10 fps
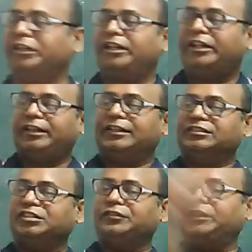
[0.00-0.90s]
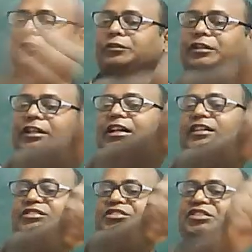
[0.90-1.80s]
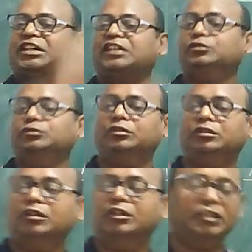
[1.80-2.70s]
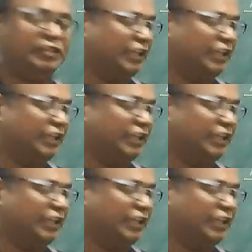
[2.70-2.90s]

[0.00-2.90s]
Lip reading: correct answer. Very good, Elias. Shardul. That